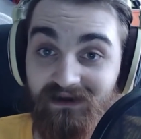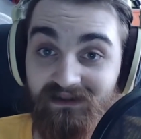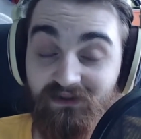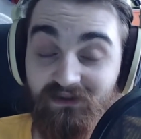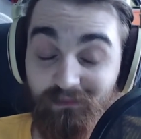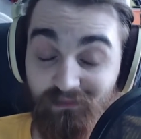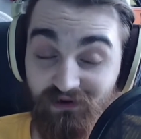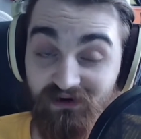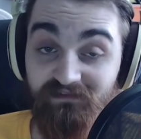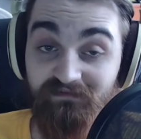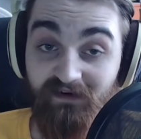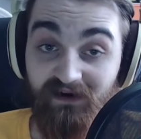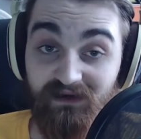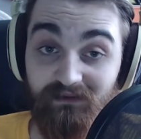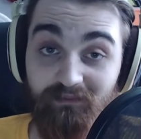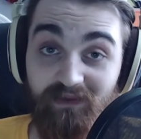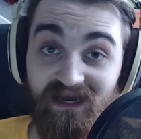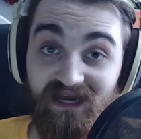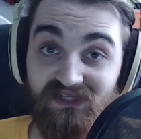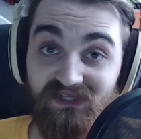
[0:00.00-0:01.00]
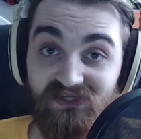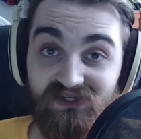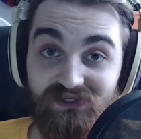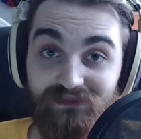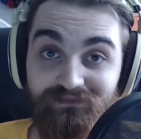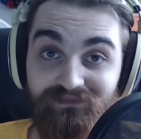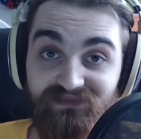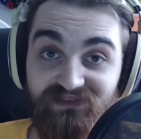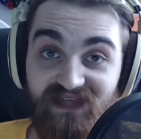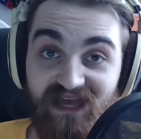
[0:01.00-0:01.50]
They're pretty fucking pissed.
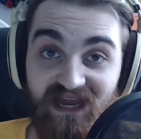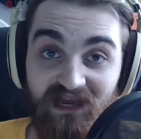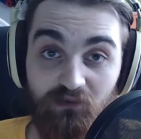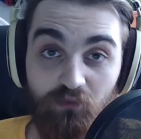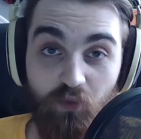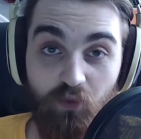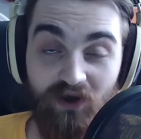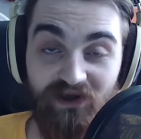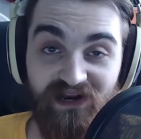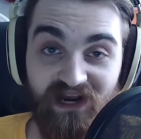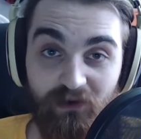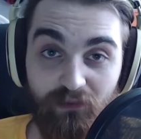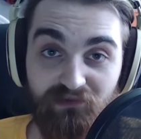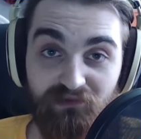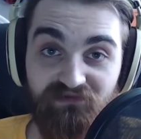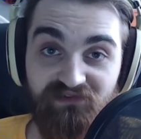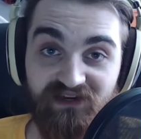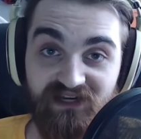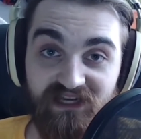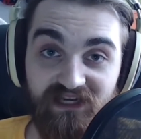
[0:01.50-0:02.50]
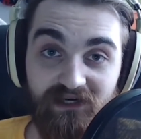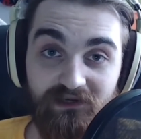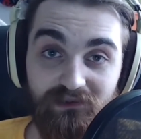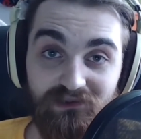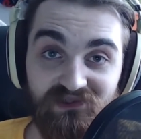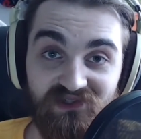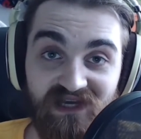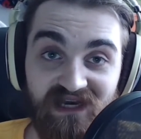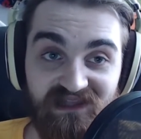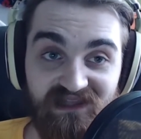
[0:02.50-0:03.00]
They had 1-hour
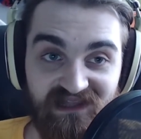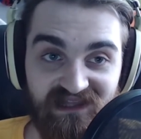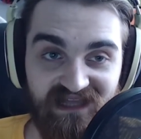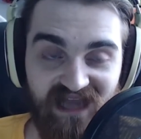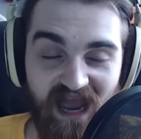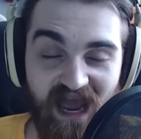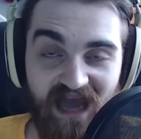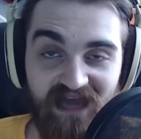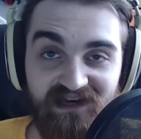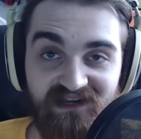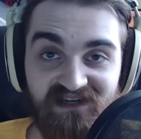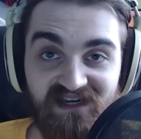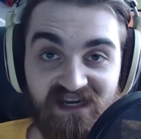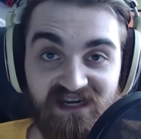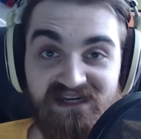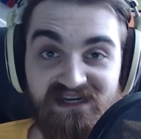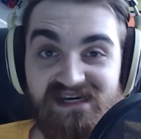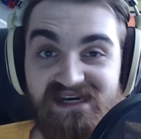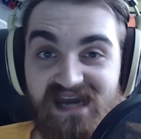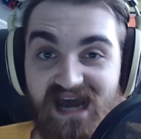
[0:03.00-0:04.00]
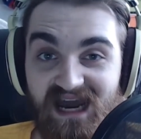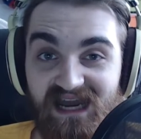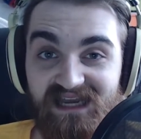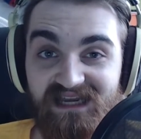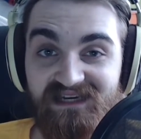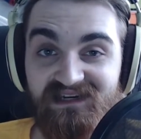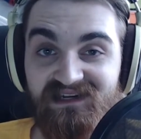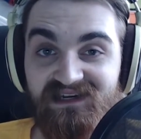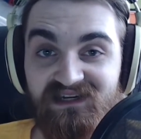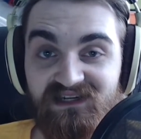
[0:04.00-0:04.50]
videos that they added
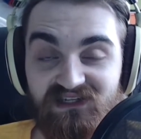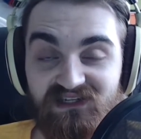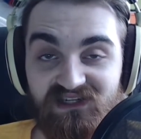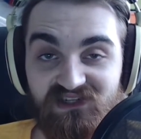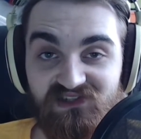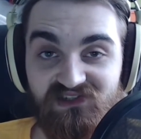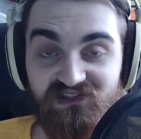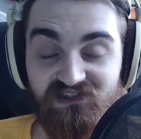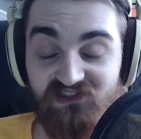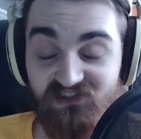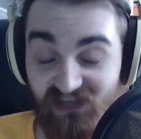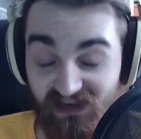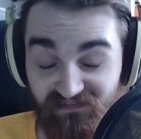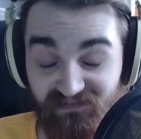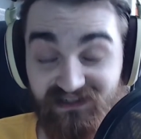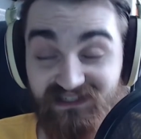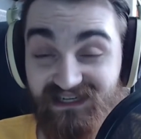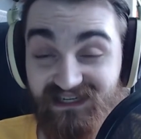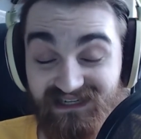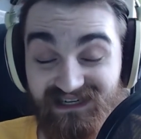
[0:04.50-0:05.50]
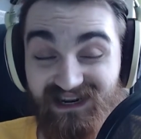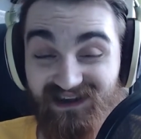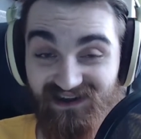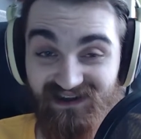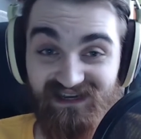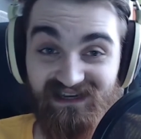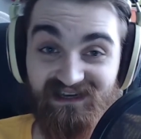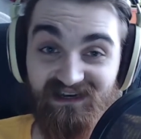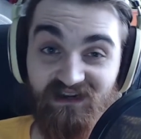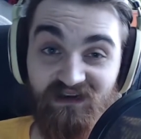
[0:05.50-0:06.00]
7 to
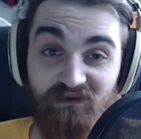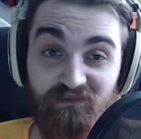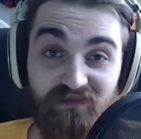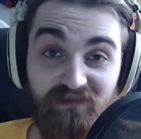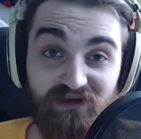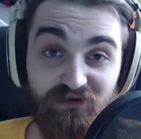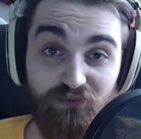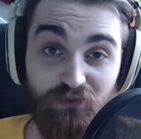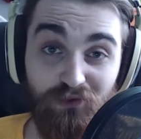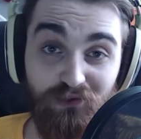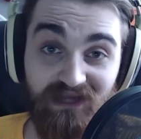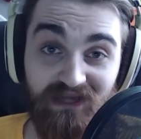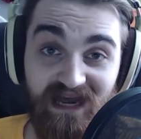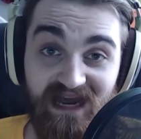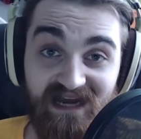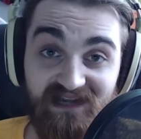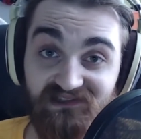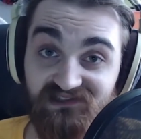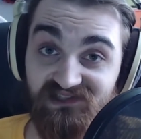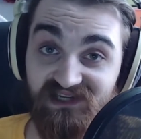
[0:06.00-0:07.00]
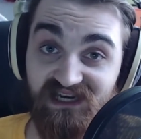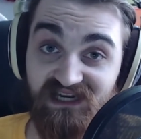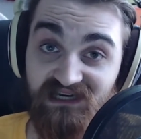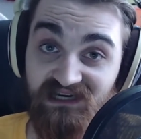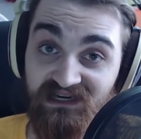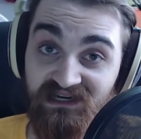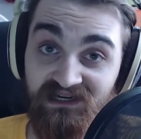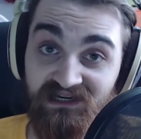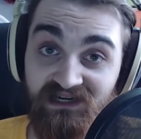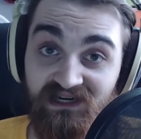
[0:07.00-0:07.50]
9 mid-roll ads
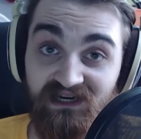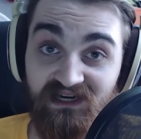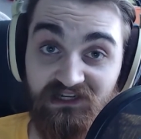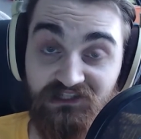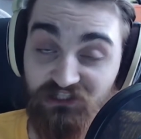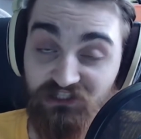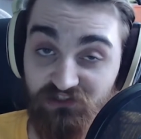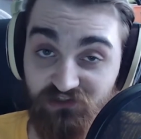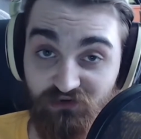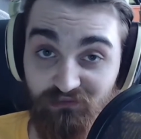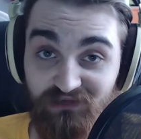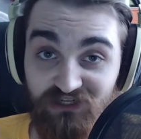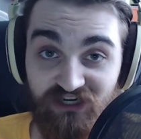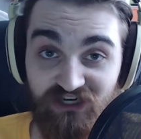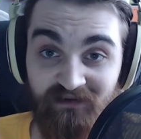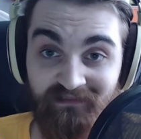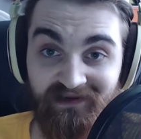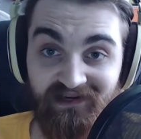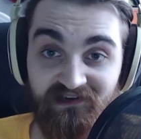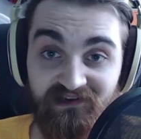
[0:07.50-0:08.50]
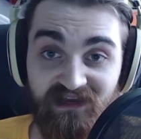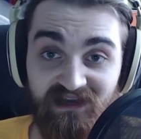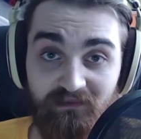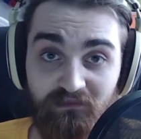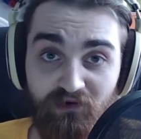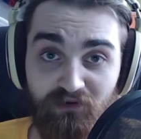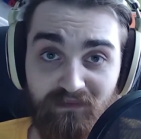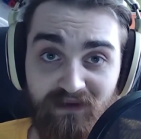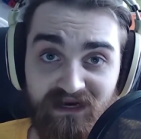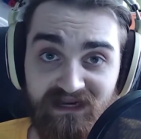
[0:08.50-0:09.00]
in, just so Machinima could get
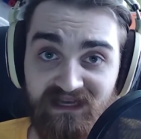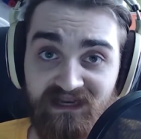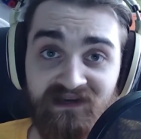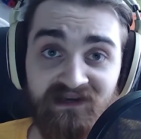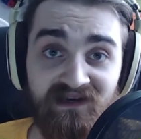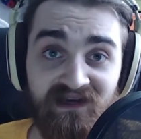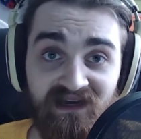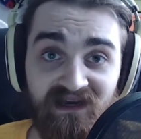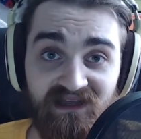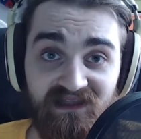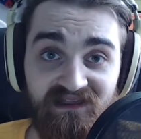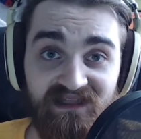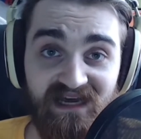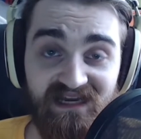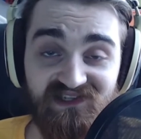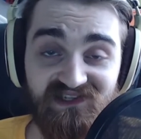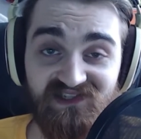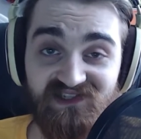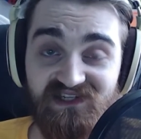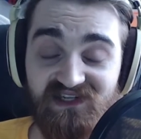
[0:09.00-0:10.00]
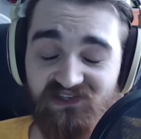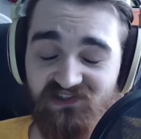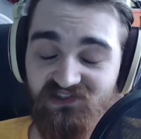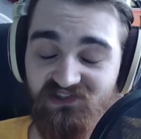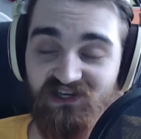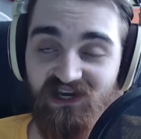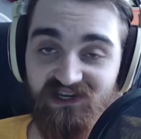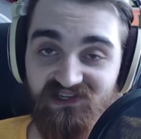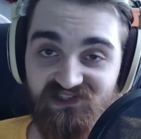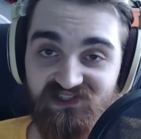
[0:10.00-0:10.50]
more money. That is
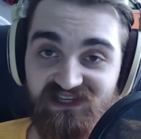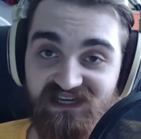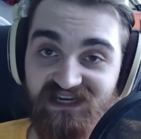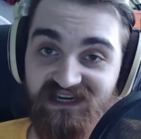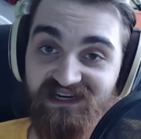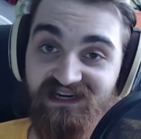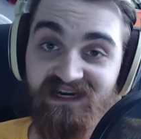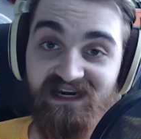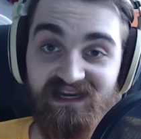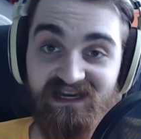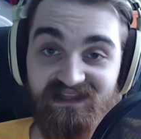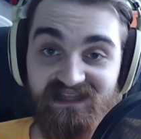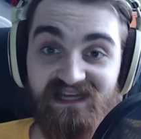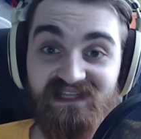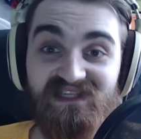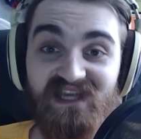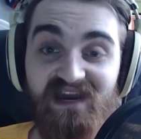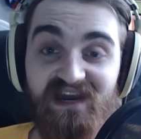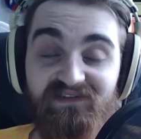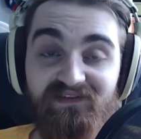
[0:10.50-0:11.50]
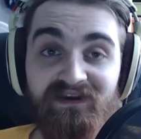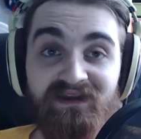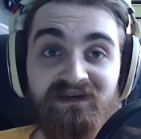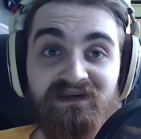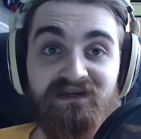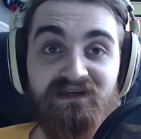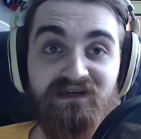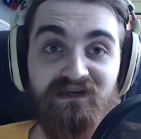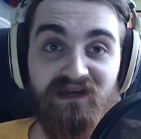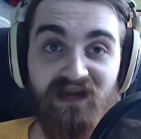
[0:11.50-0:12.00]
disgusting. That's
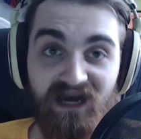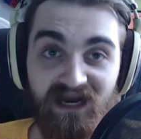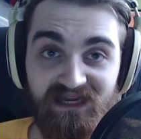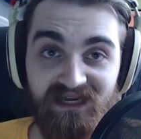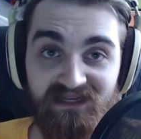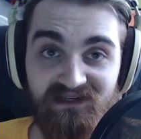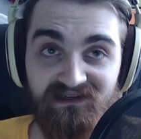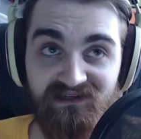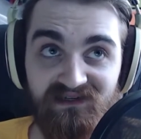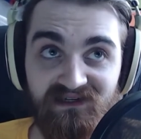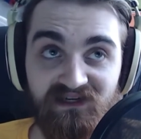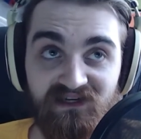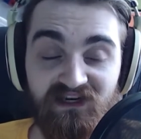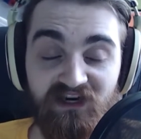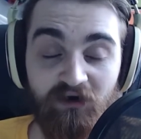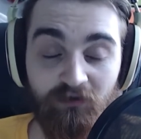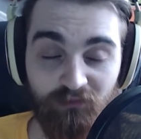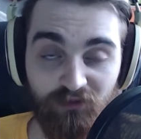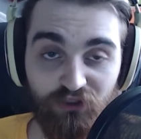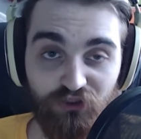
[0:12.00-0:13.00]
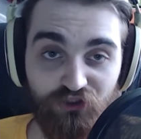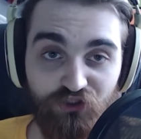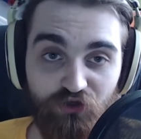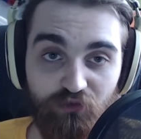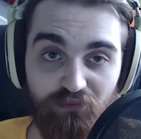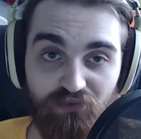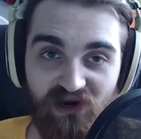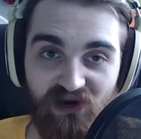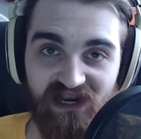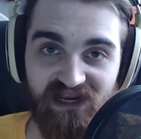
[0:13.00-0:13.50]
having 9 commercial
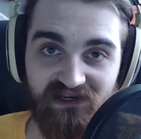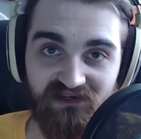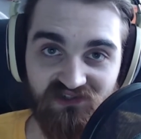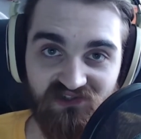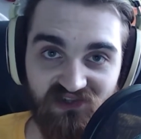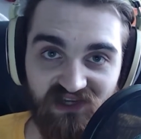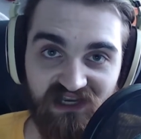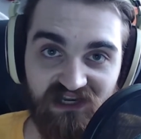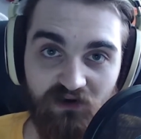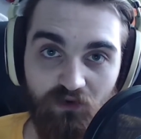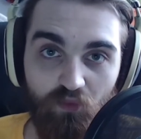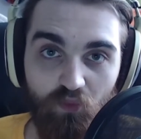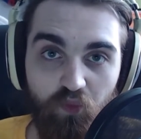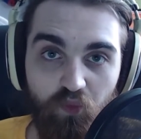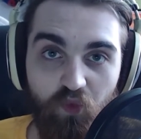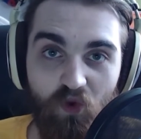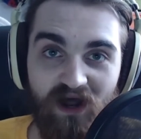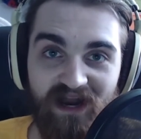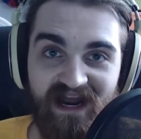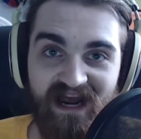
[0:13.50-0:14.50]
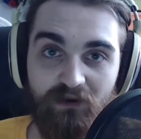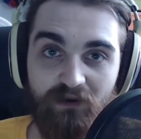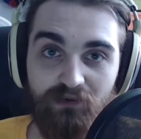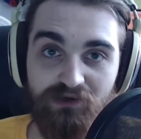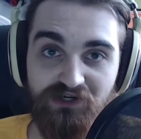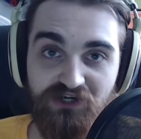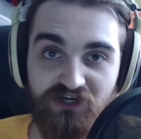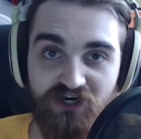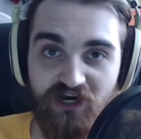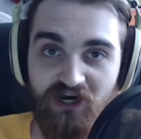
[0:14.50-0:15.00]
breaks in a 1-hour
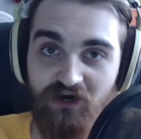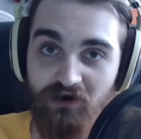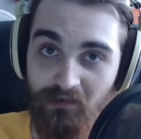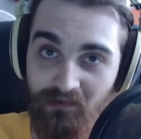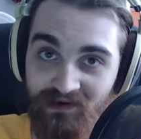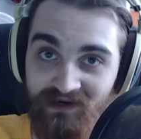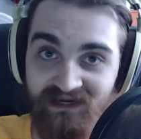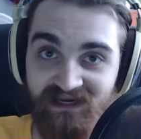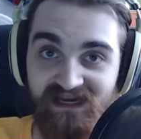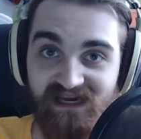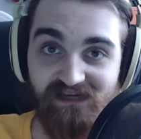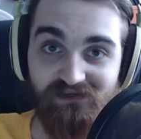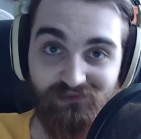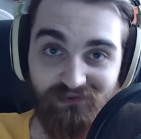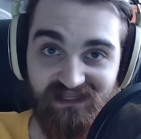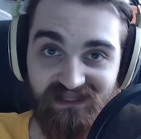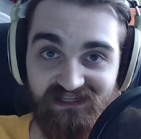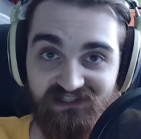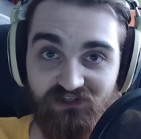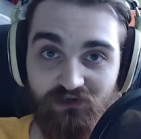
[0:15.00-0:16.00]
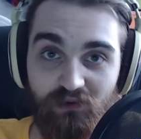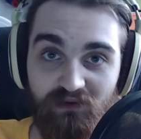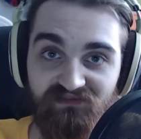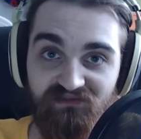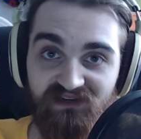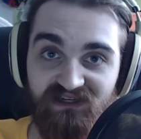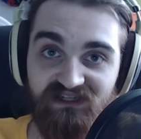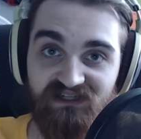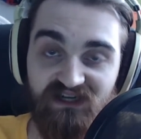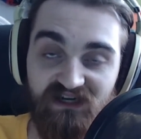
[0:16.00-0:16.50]
show, is what that's
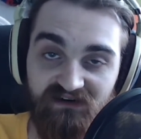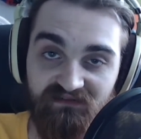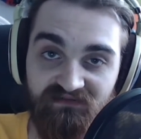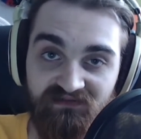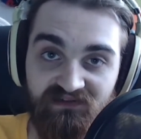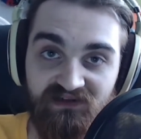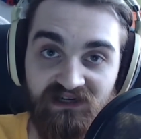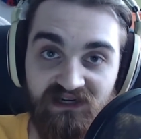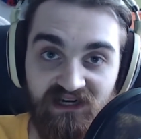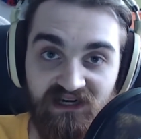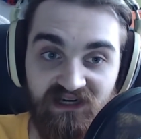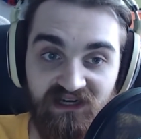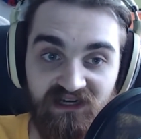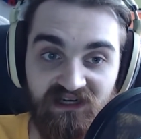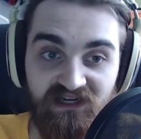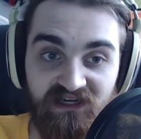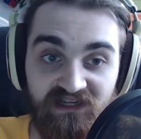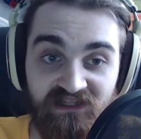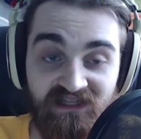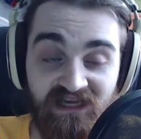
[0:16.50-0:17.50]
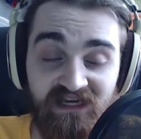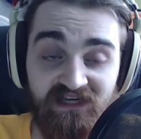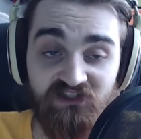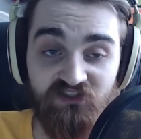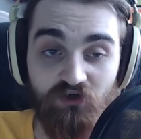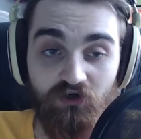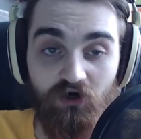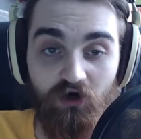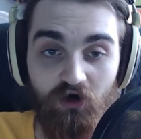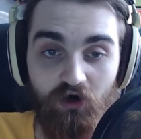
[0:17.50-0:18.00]
equivalent of. That
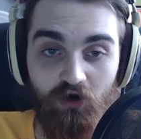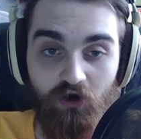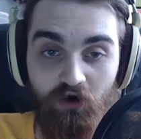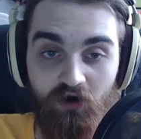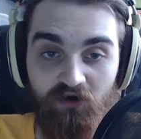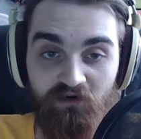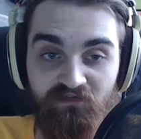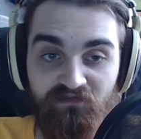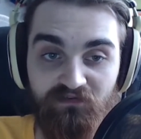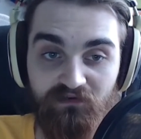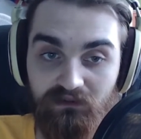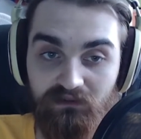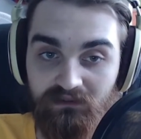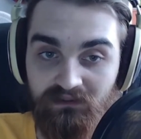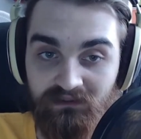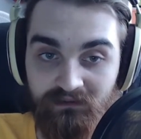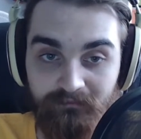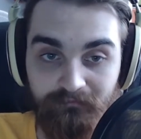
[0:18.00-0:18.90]
is awful.